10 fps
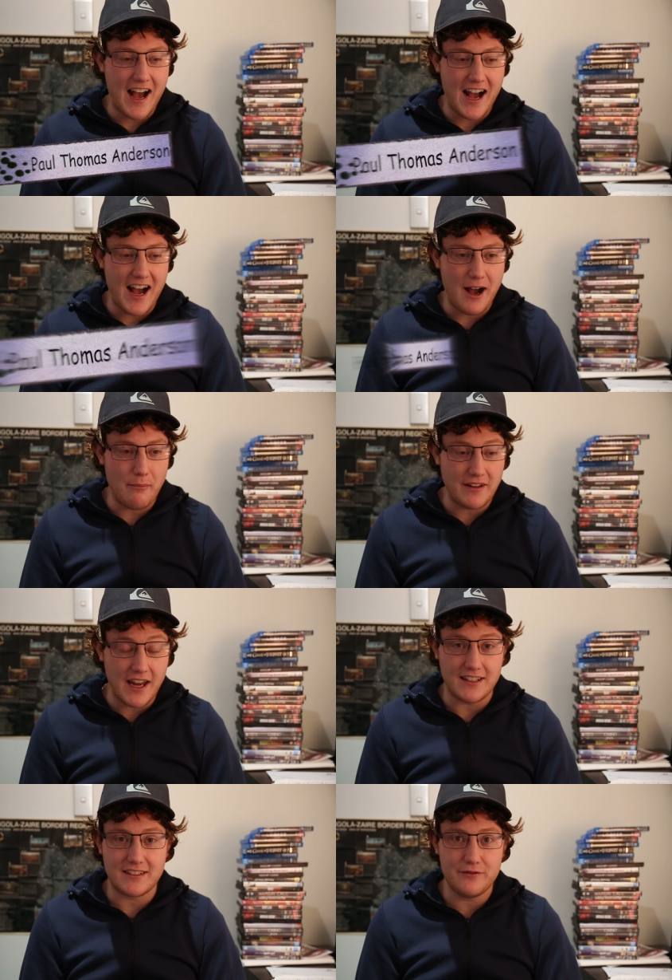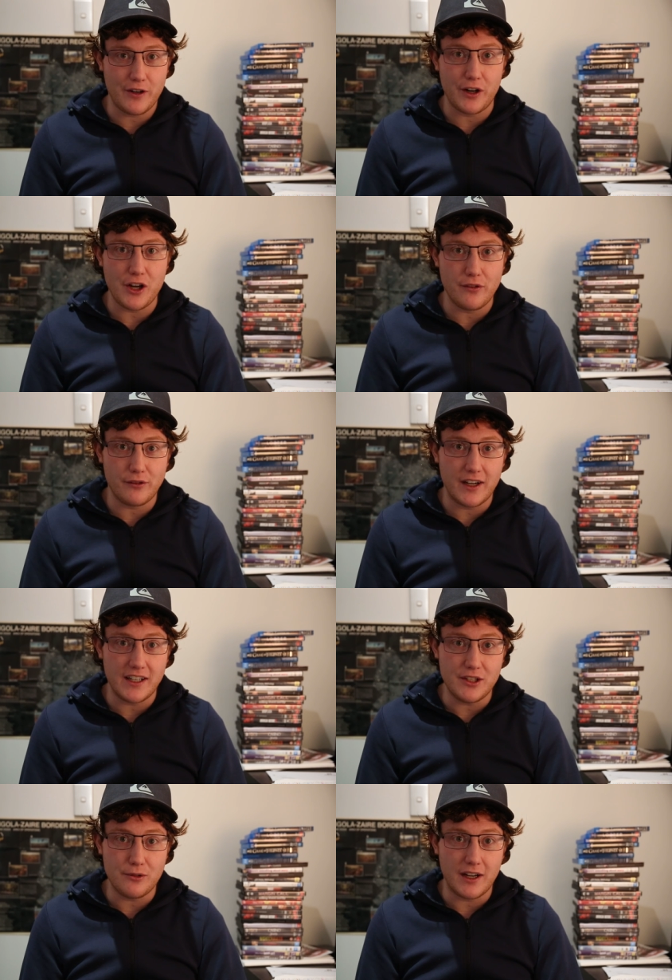Um, yes, very
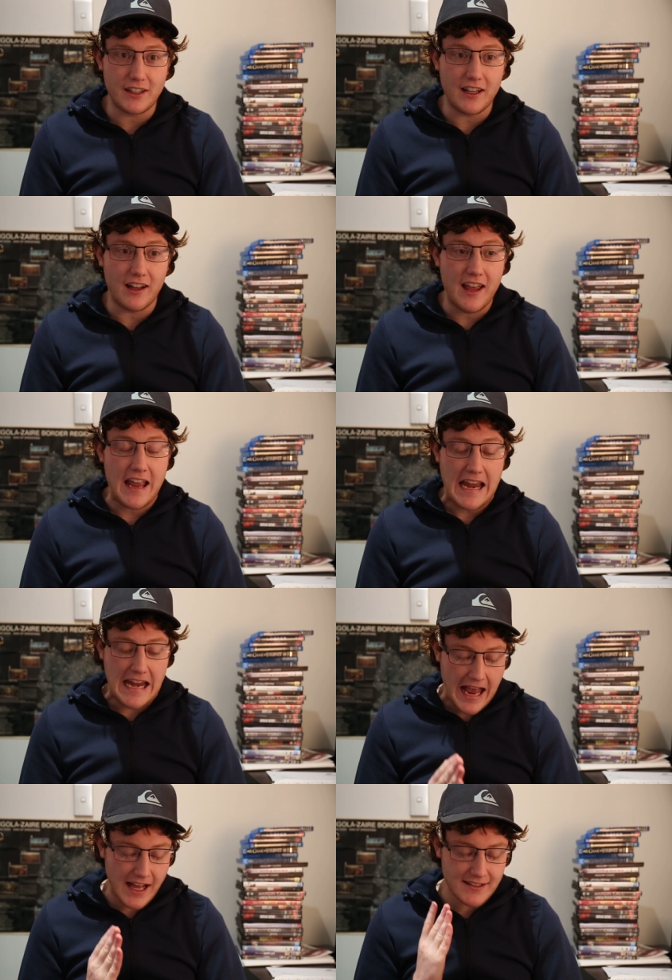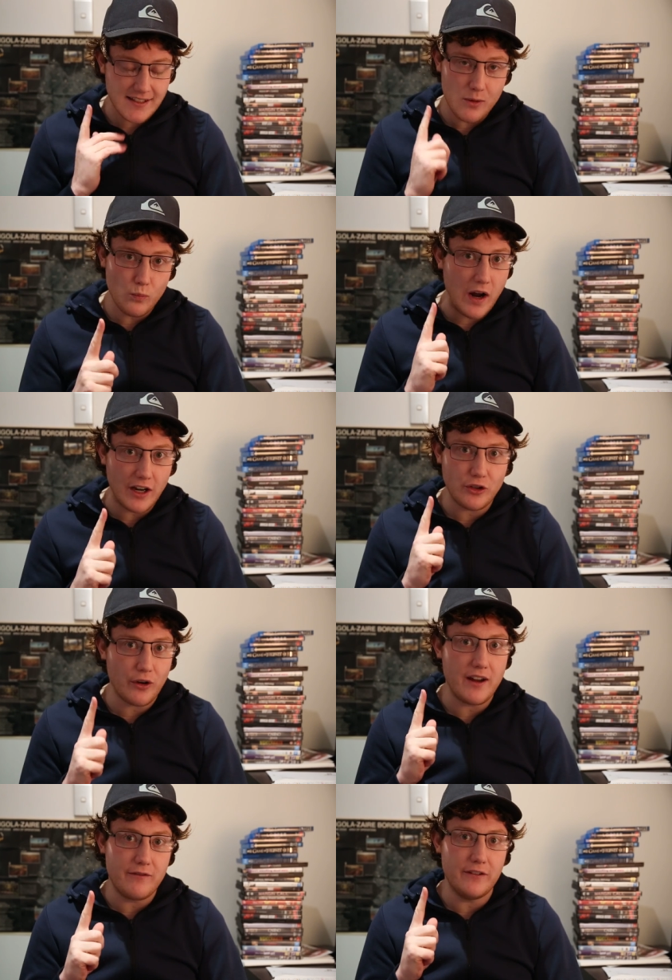overrated director. He has done one
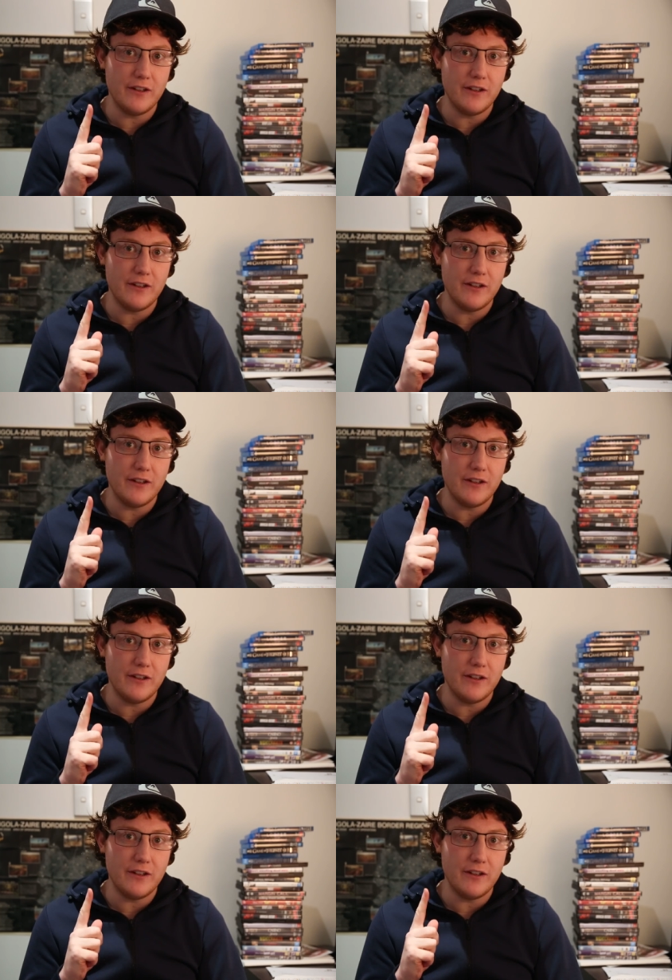great